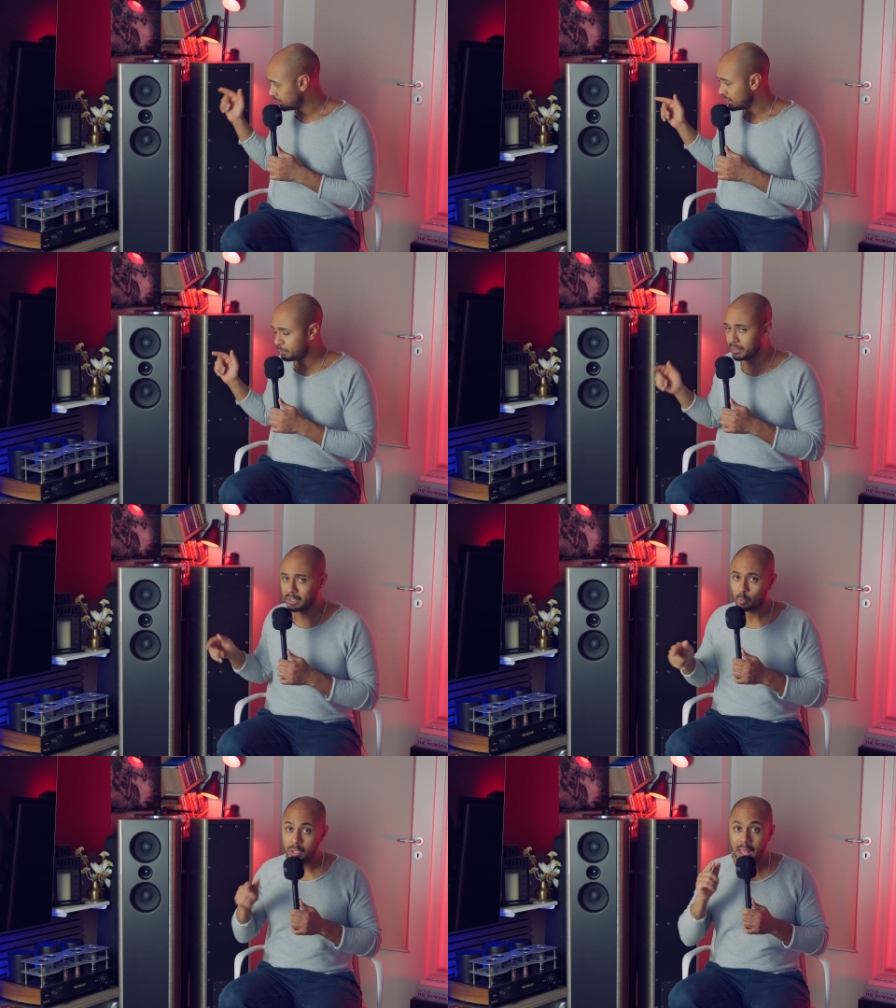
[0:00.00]
this
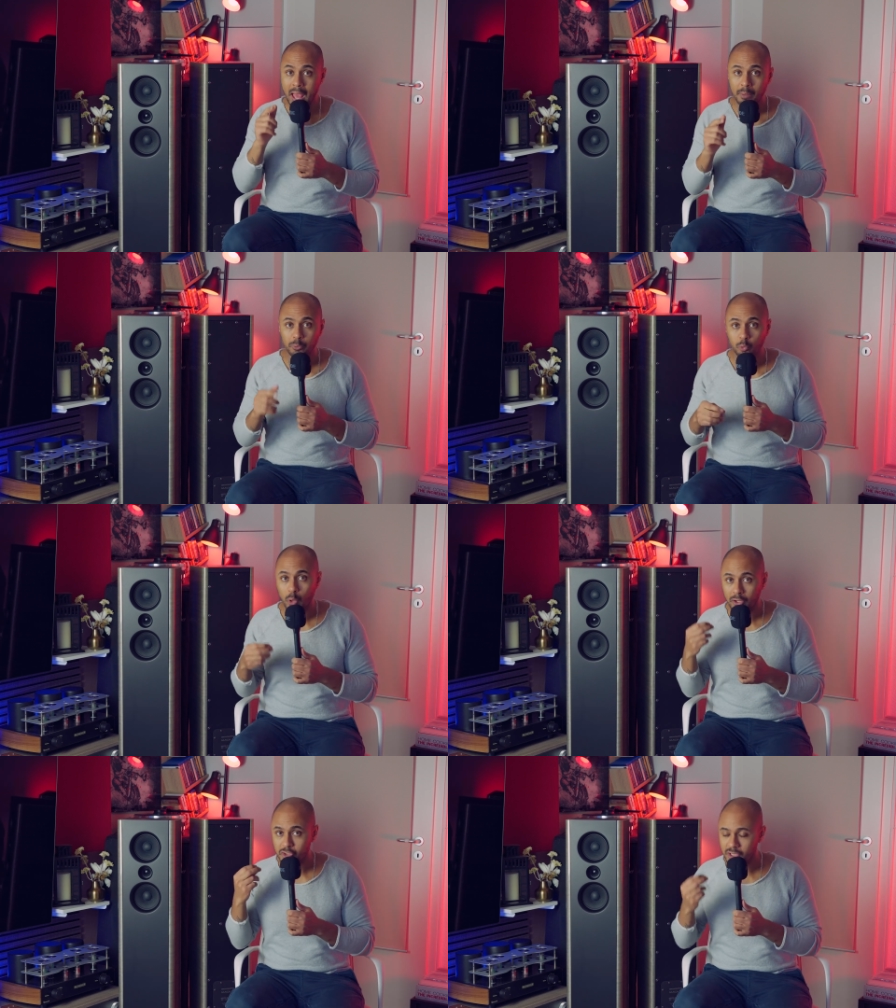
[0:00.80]
speaker will help you
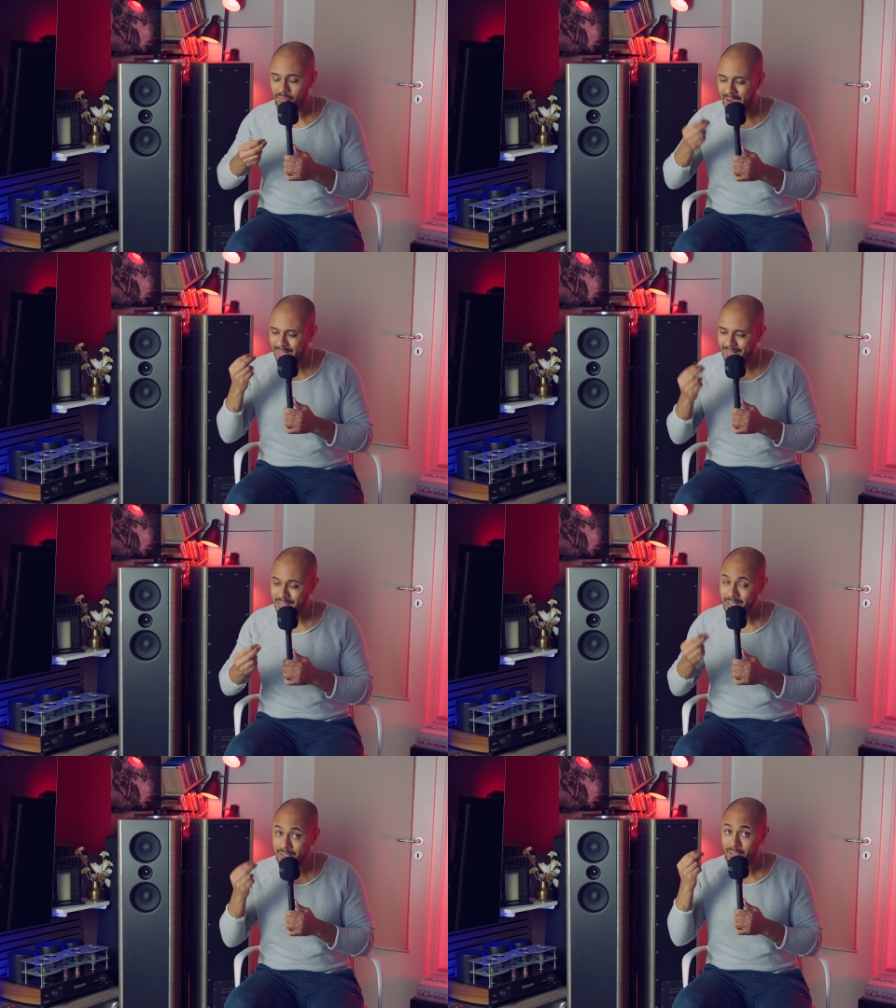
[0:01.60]
to achieve a
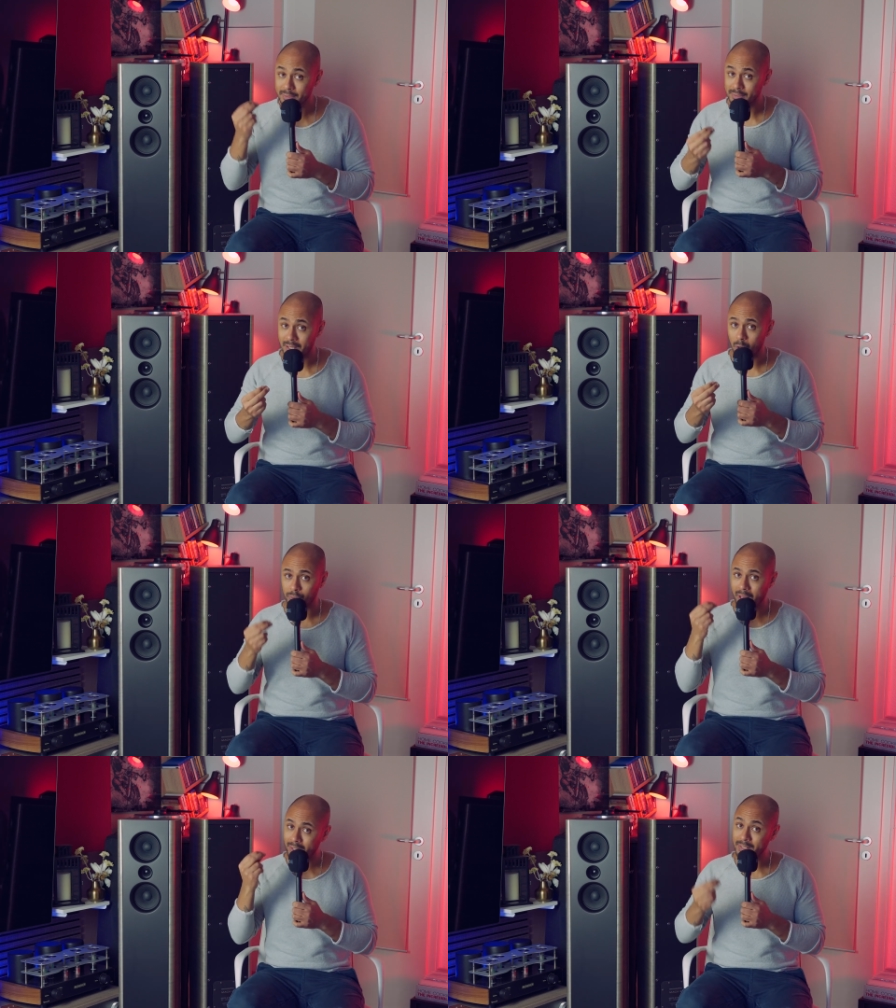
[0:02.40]
clean
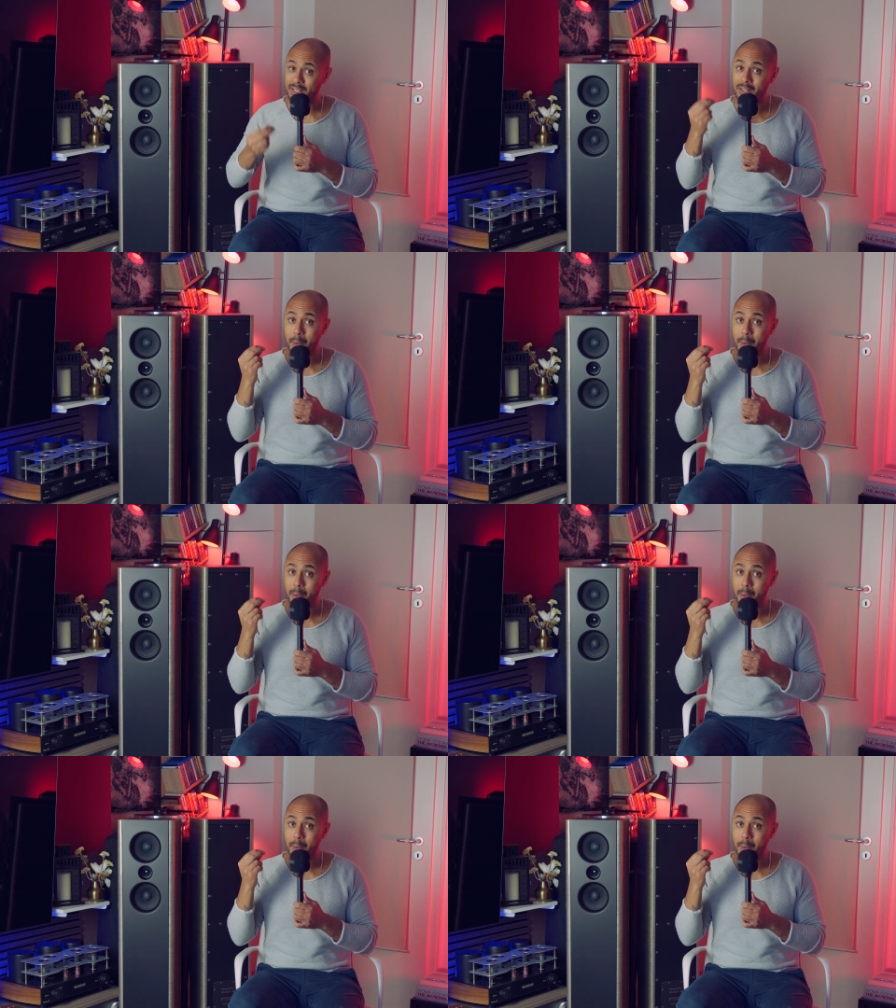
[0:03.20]
sound, a clean